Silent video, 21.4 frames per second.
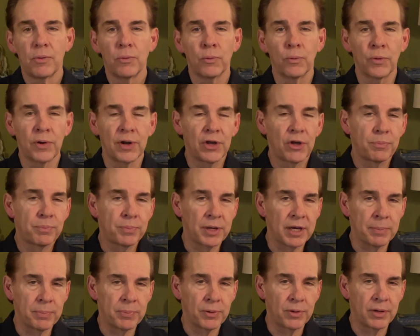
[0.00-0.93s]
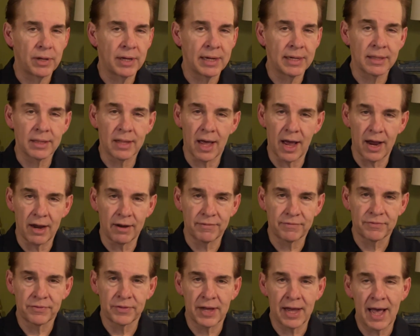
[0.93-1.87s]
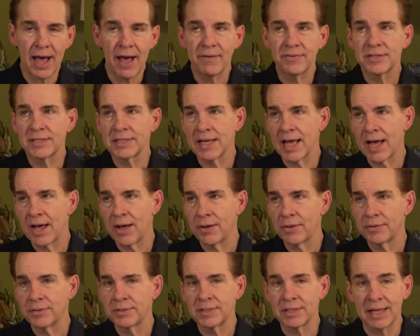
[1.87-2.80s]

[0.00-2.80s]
Real people in life, they have sounds,